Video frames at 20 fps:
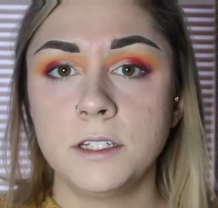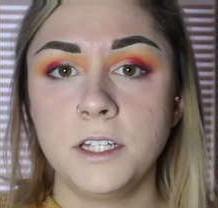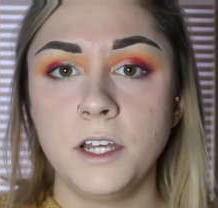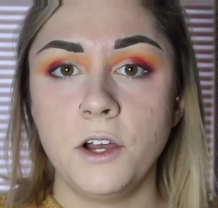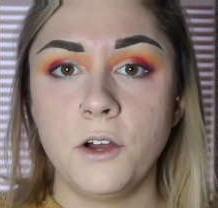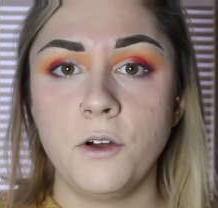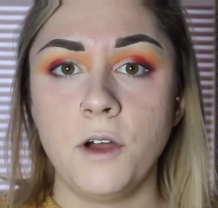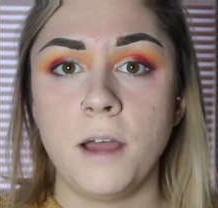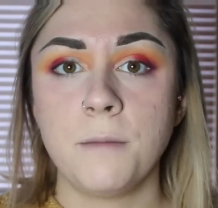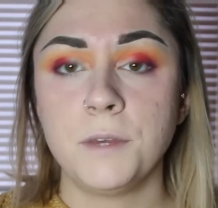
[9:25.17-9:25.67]

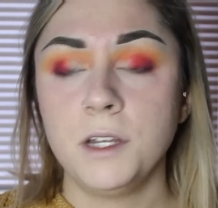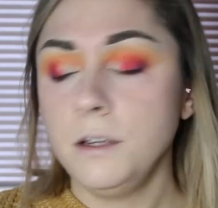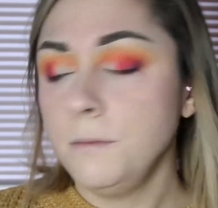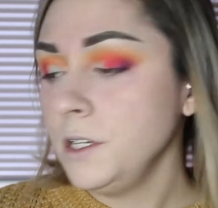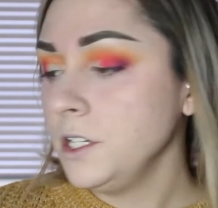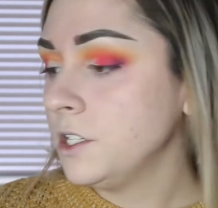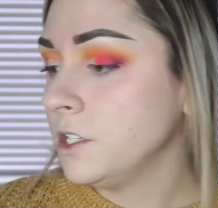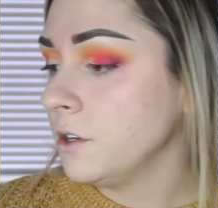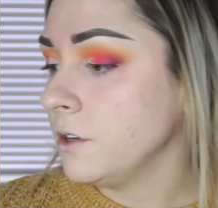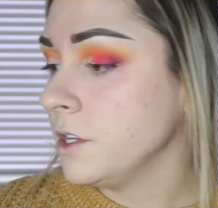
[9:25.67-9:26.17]
So I'm going to
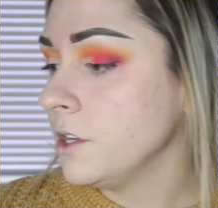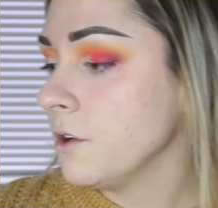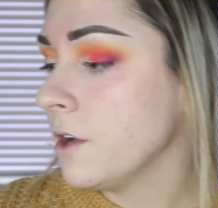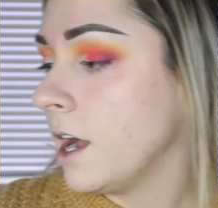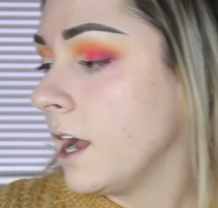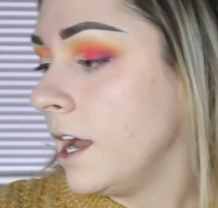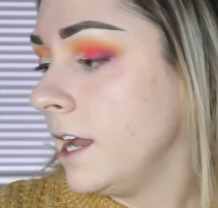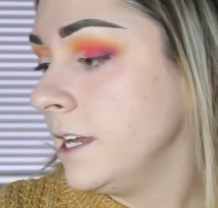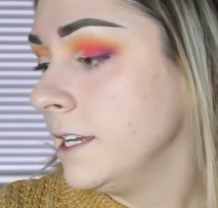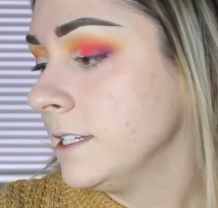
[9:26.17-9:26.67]
be showing you
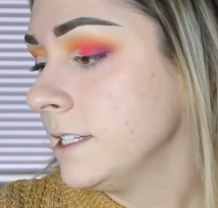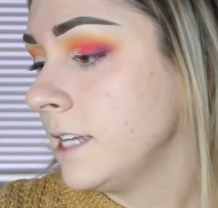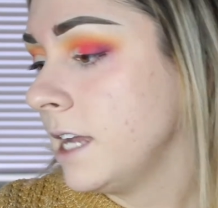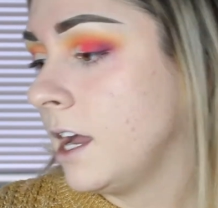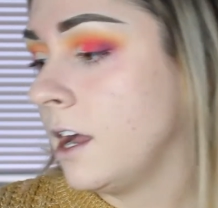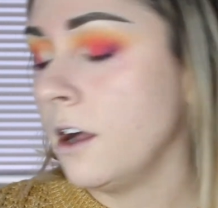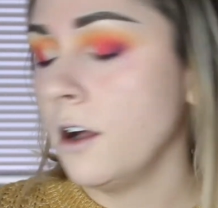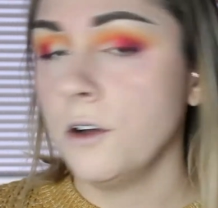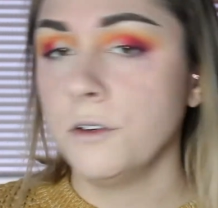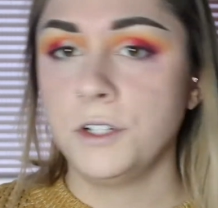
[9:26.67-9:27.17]
guys
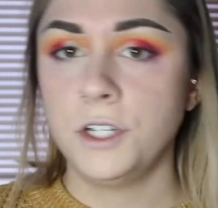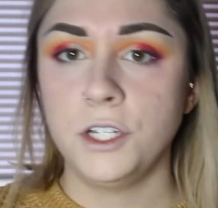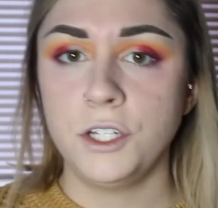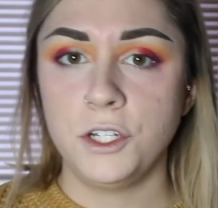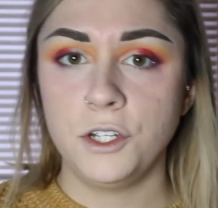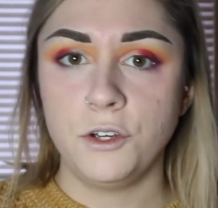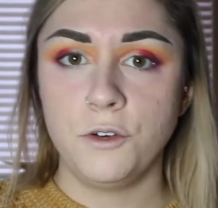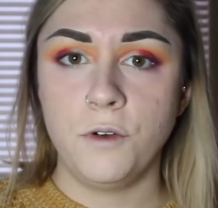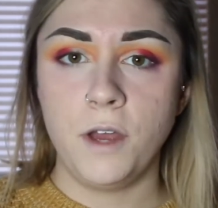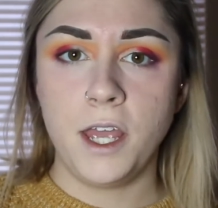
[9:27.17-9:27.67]
how to
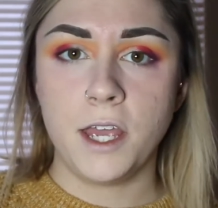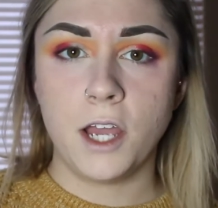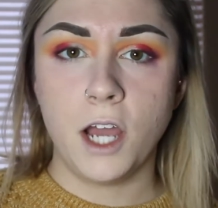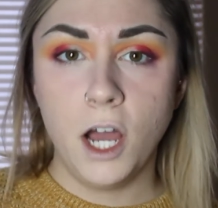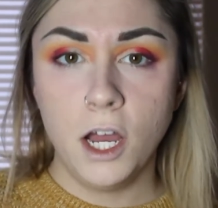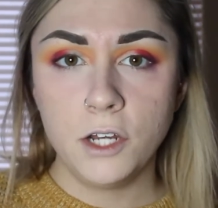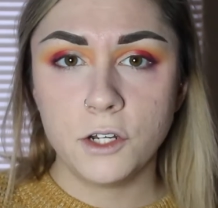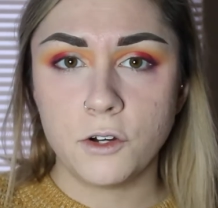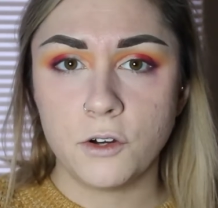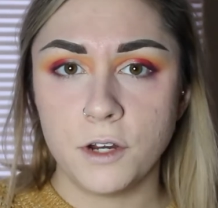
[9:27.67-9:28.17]
do a
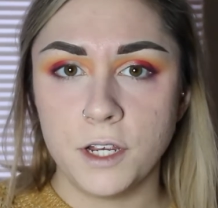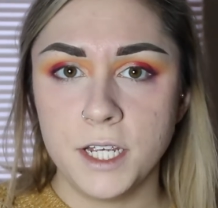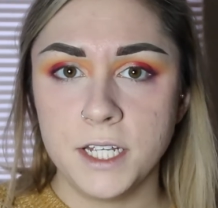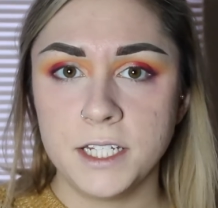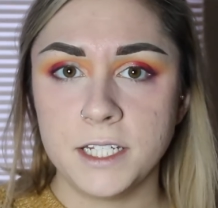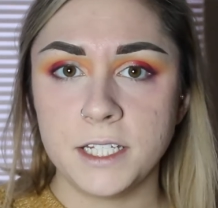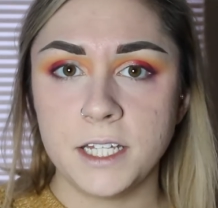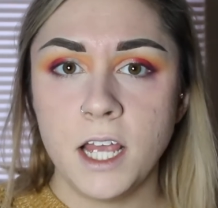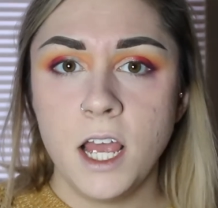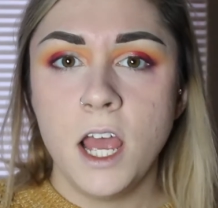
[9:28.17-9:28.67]
cut
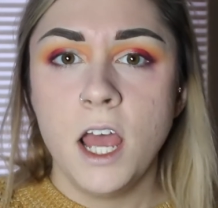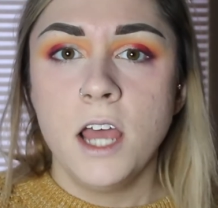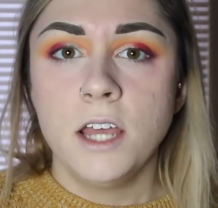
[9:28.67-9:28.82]
crease.